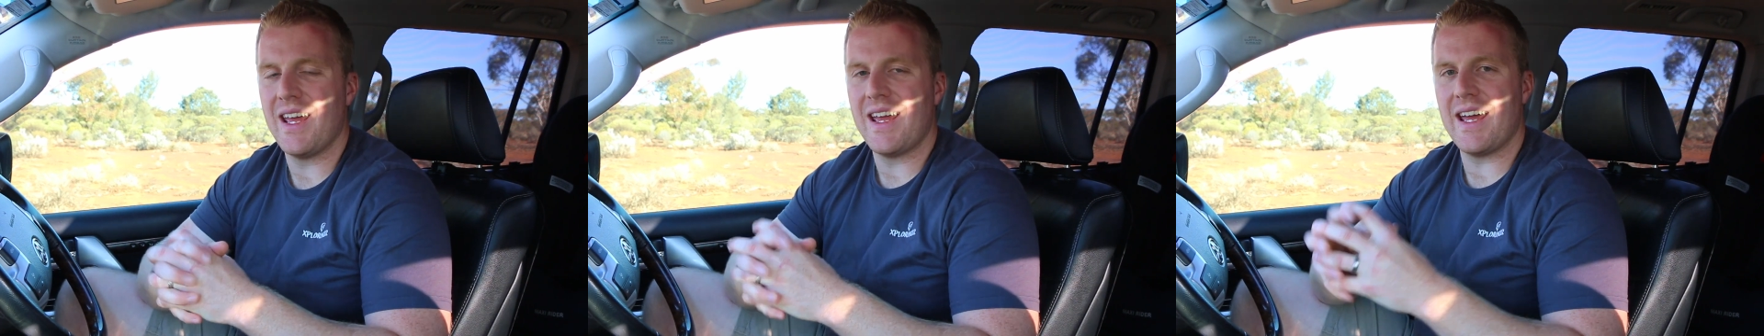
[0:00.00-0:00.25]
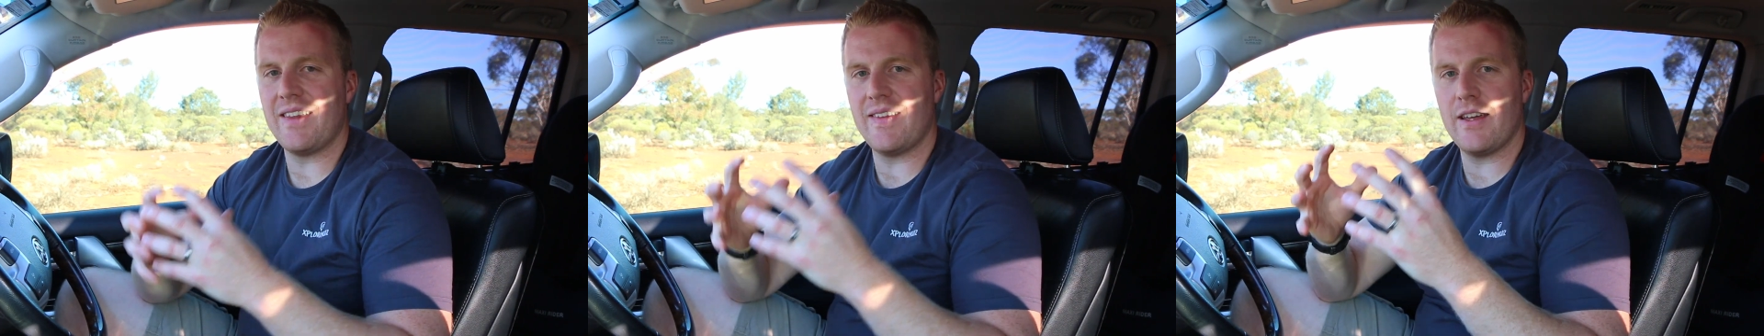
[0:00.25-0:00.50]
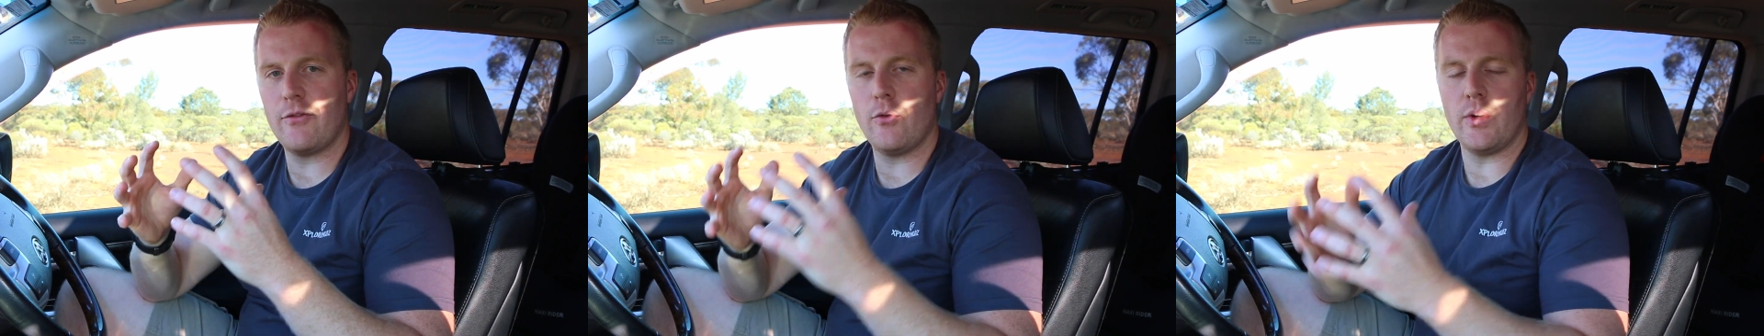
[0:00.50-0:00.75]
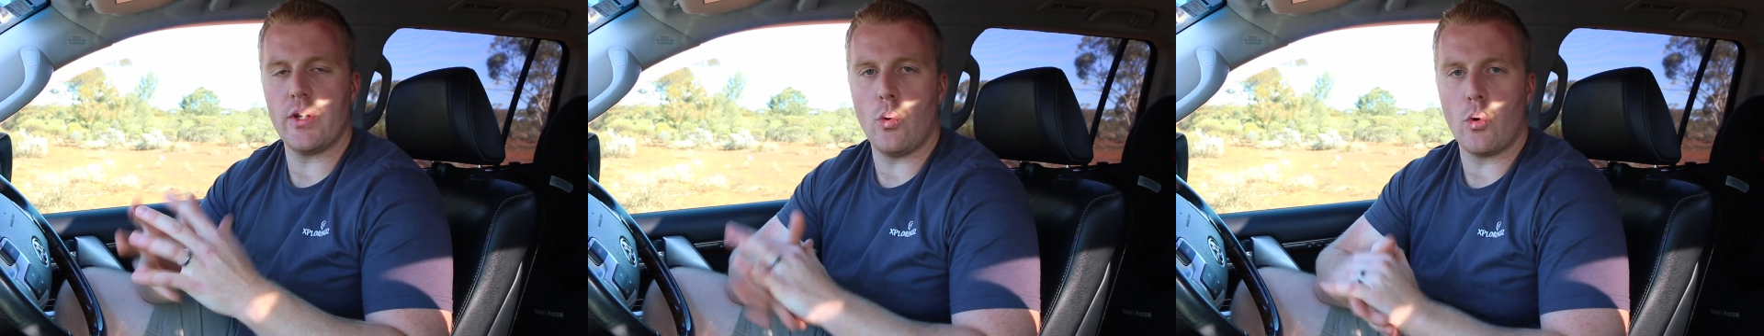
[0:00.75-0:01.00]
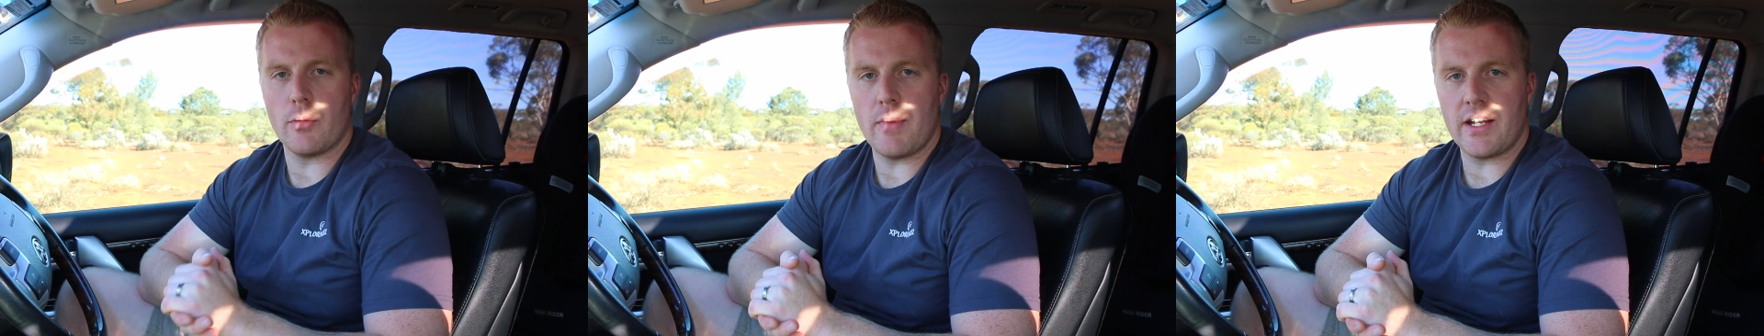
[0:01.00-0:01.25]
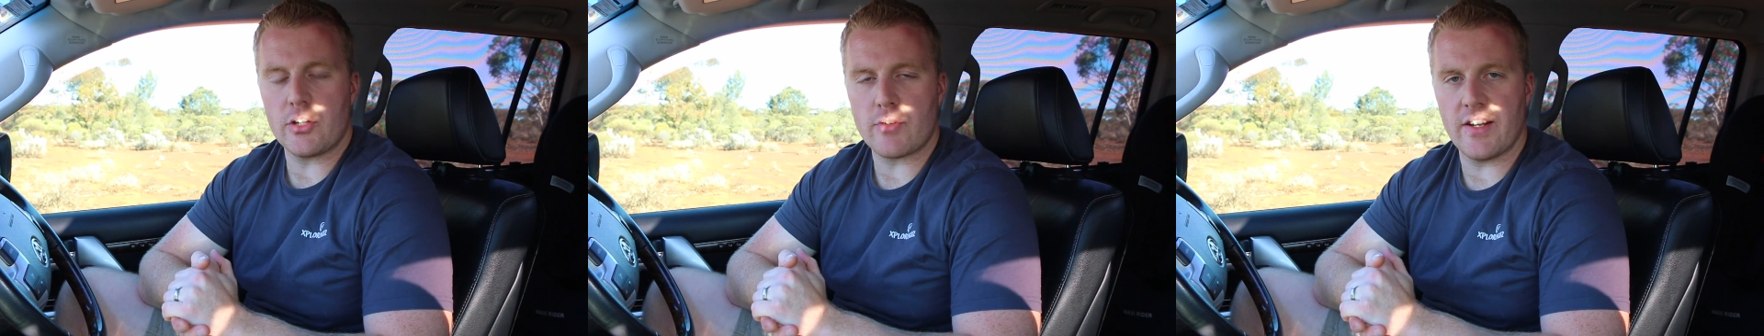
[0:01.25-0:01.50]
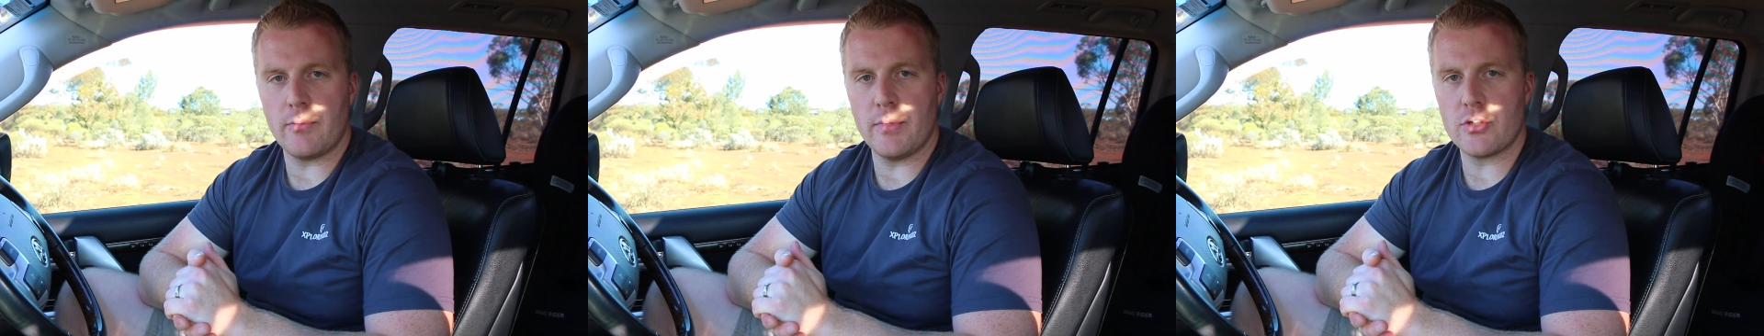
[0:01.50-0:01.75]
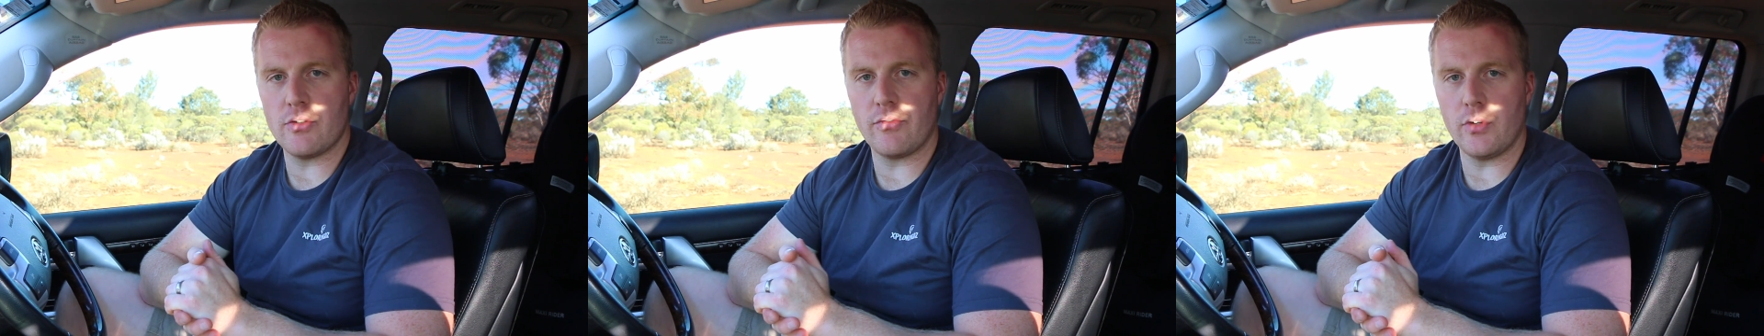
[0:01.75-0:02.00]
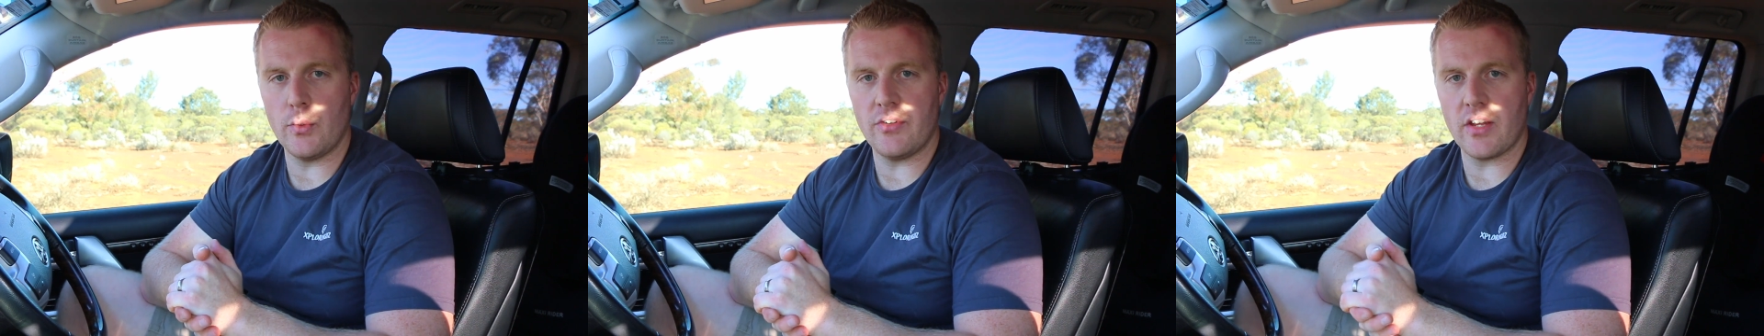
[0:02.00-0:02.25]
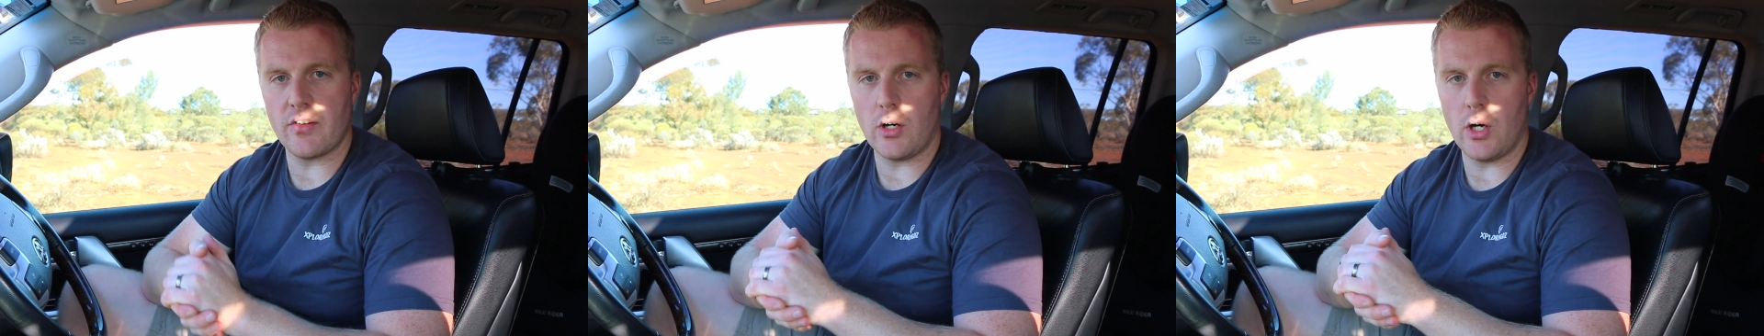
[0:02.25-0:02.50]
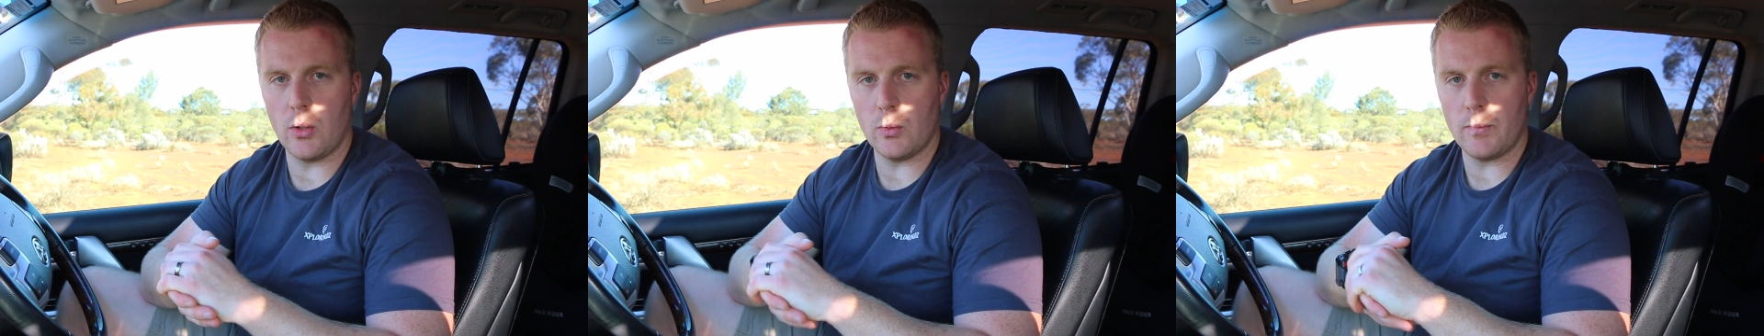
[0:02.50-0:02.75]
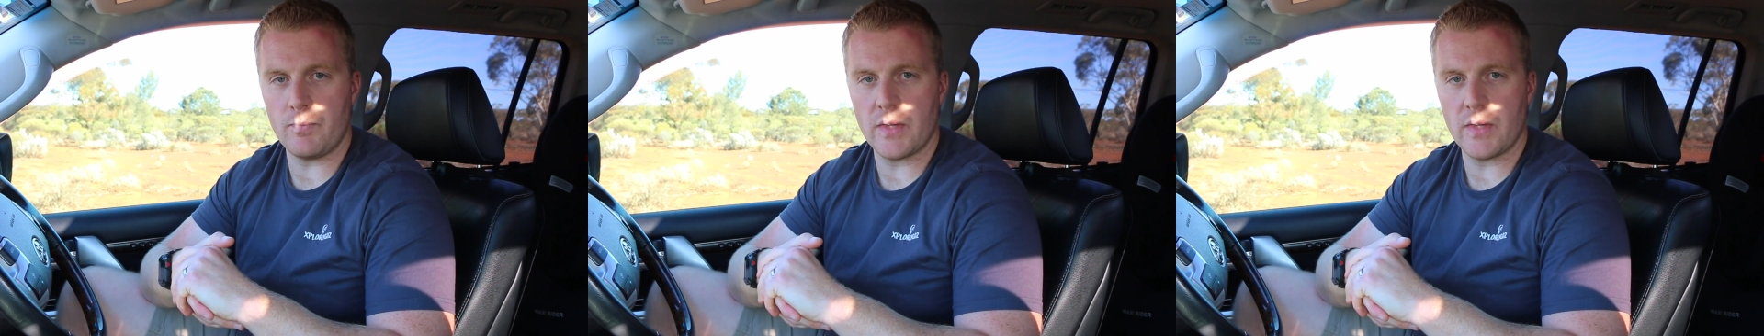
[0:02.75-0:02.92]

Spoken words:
and therefore the automatic transmission fluids as a whole.